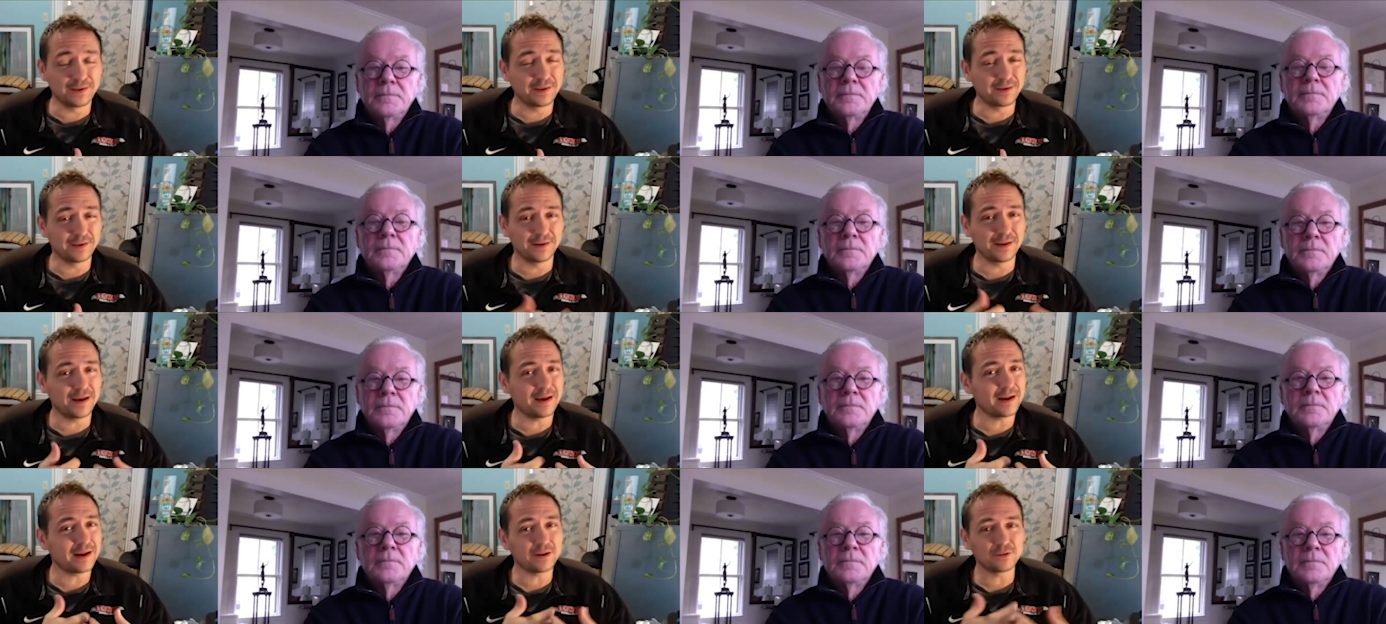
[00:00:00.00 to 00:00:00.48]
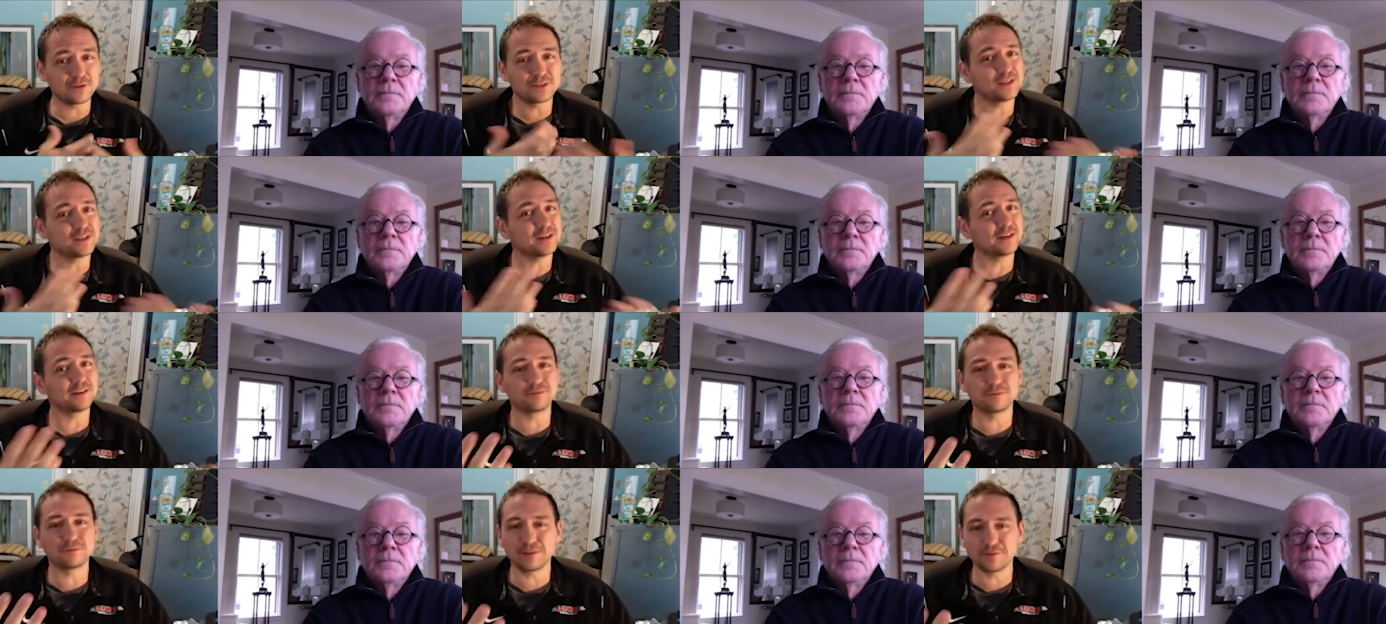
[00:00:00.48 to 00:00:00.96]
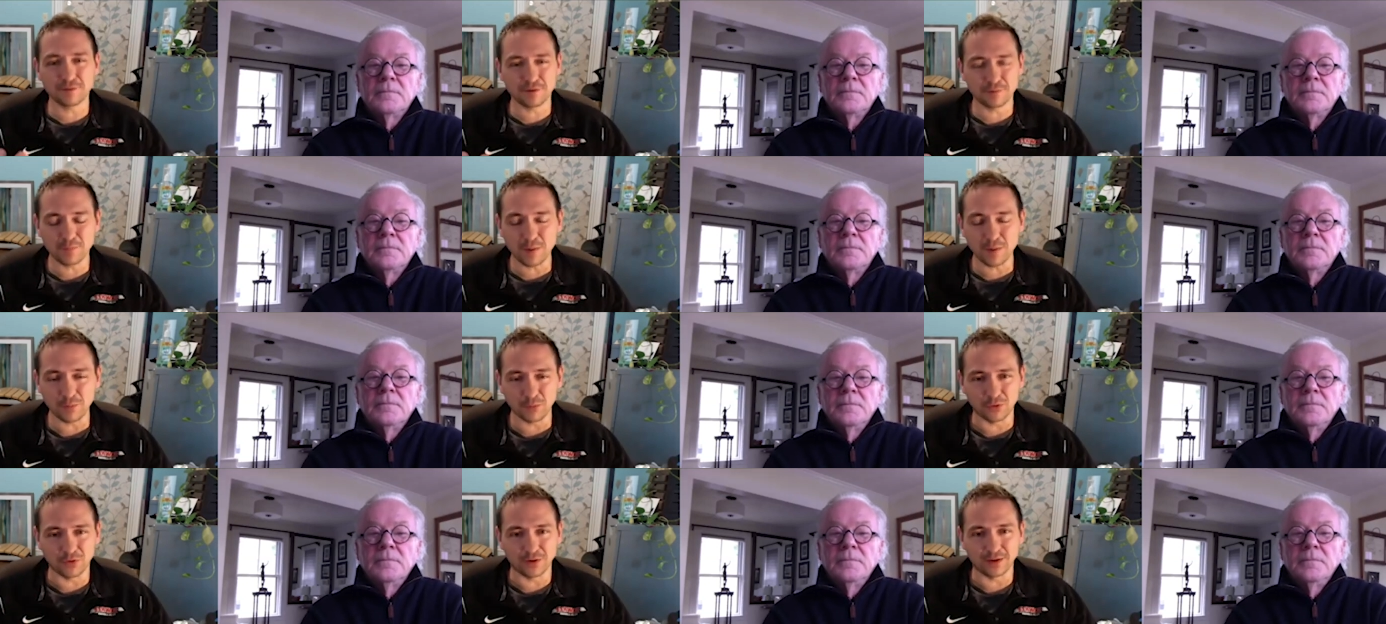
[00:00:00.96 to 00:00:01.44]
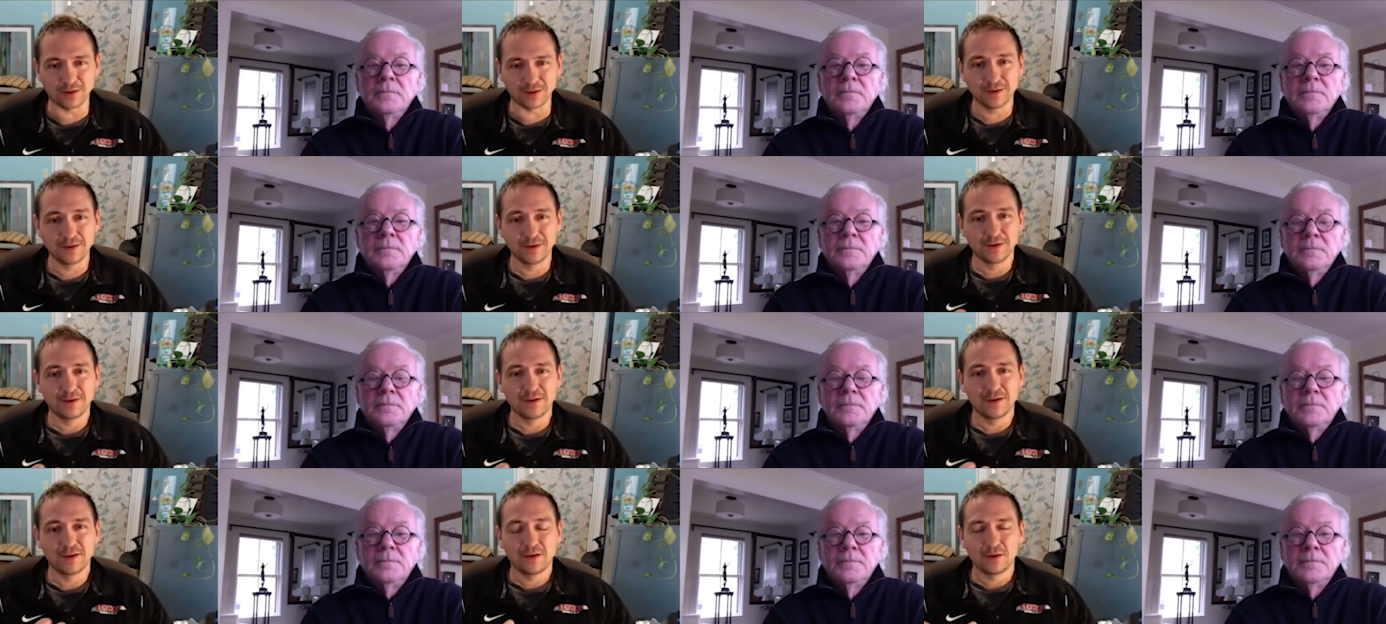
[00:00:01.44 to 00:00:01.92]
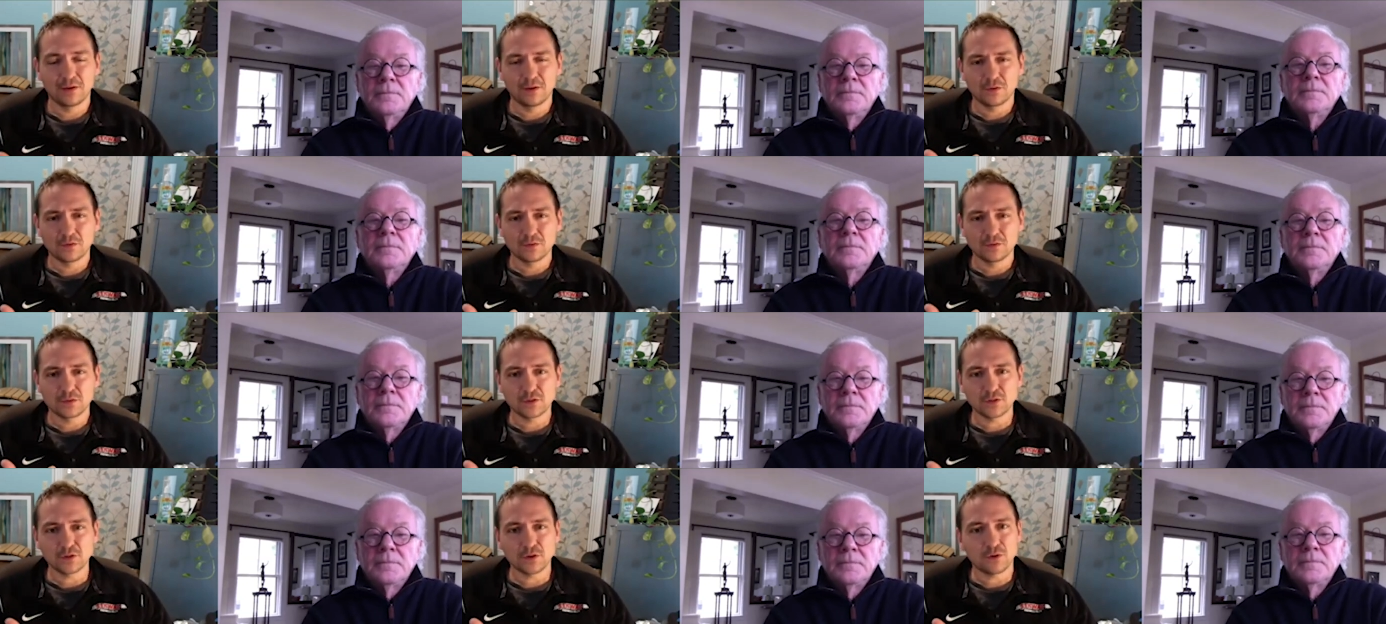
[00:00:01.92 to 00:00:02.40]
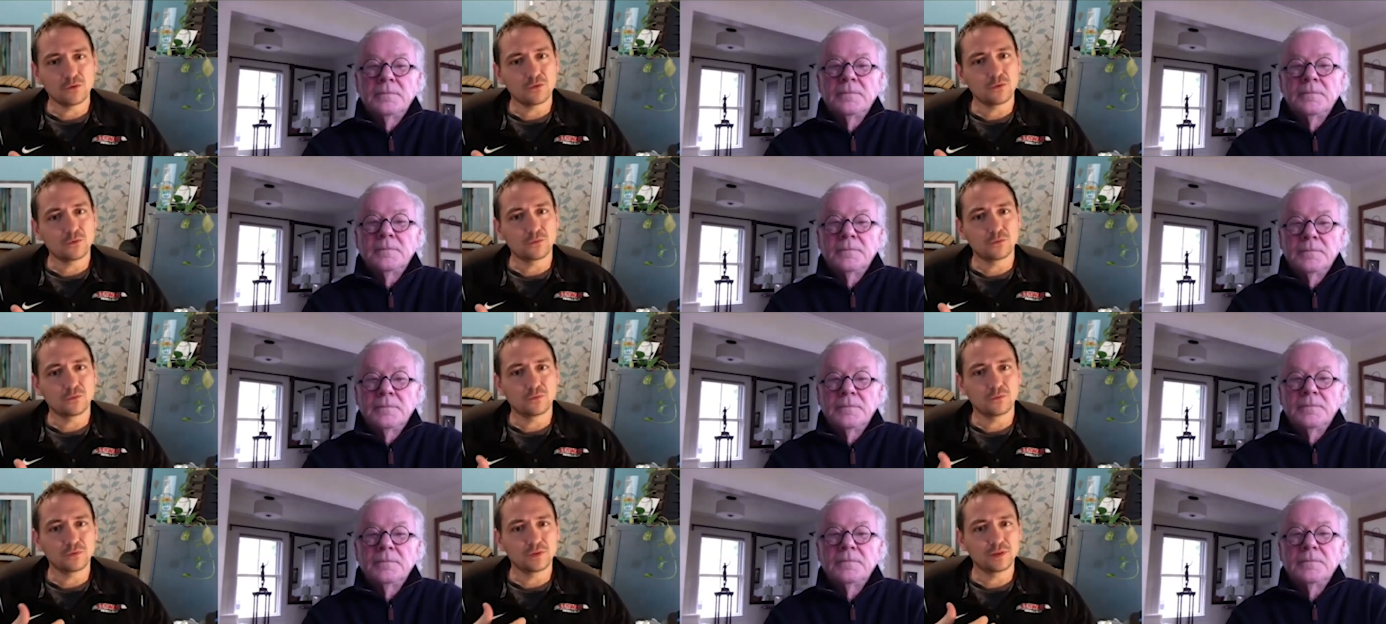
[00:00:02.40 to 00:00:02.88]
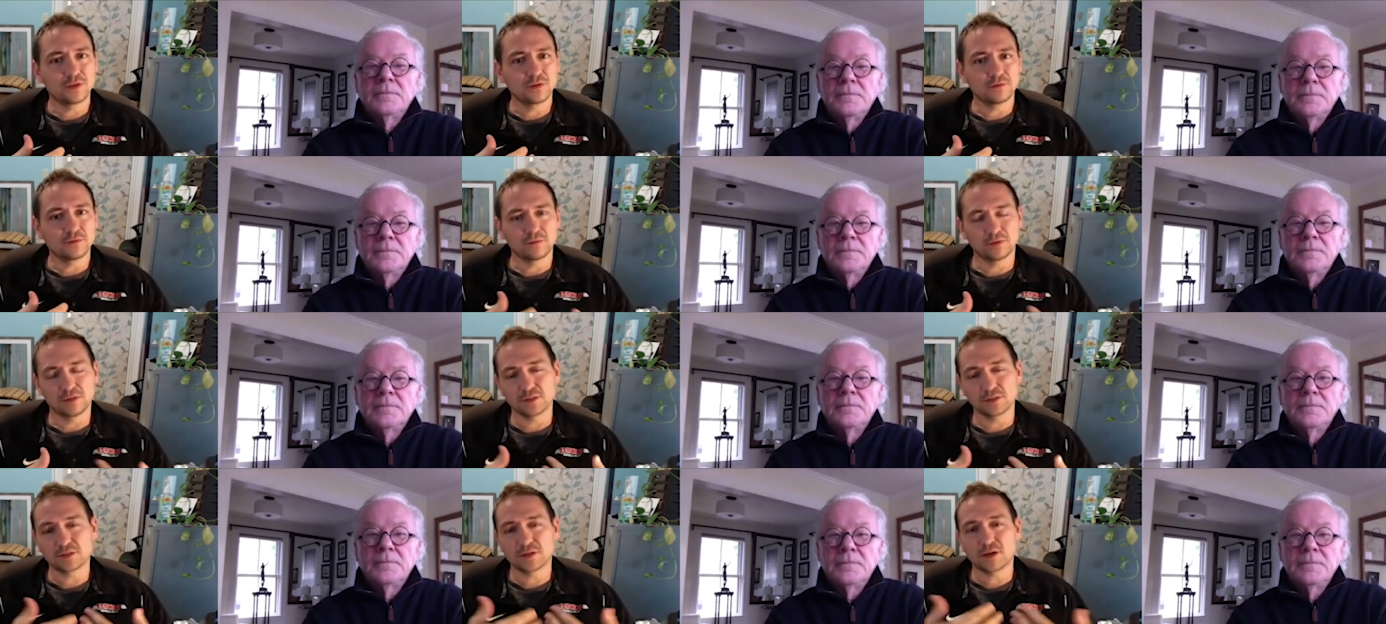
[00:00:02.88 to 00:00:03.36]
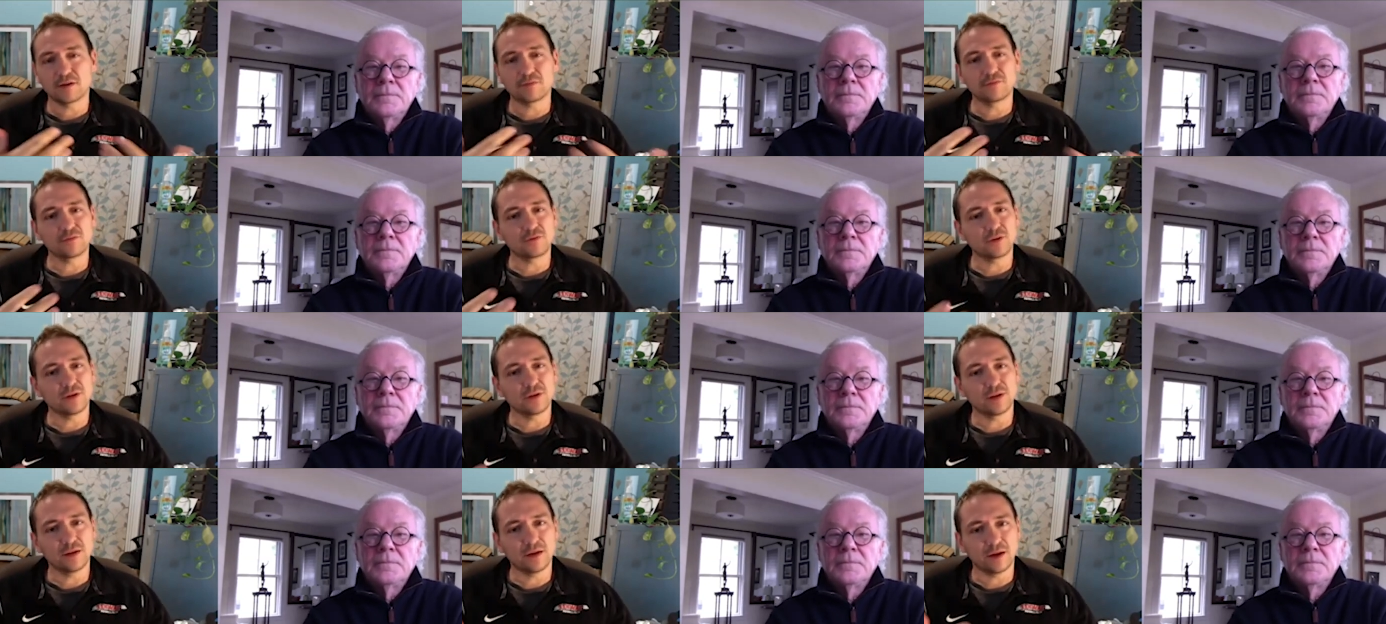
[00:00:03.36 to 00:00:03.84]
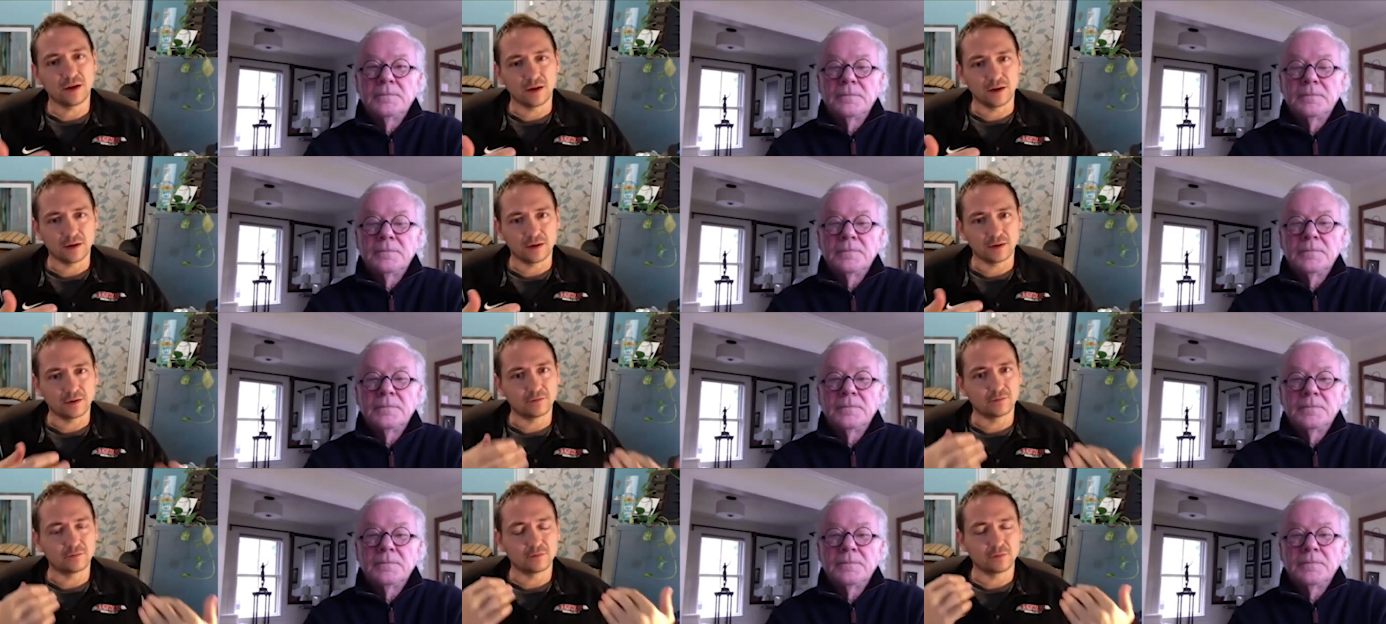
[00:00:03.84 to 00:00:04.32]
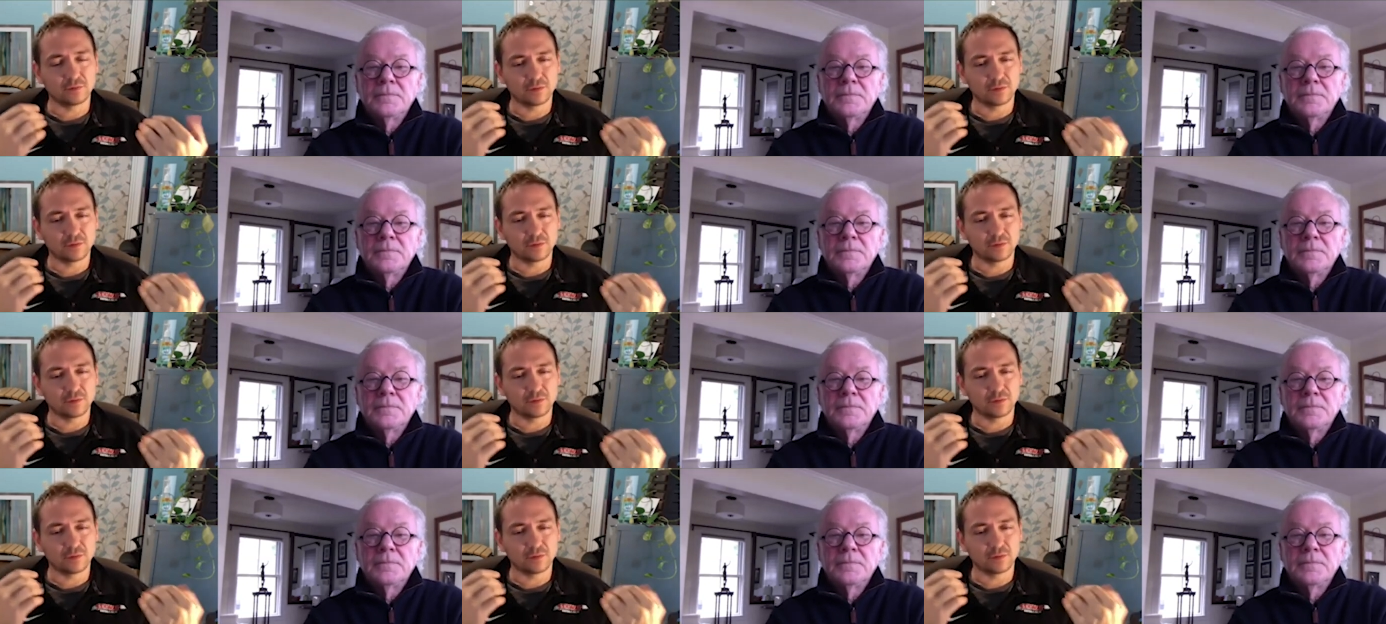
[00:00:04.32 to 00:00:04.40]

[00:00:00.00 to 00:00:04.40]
Speaker 1: not outside of living memory. So the discovery of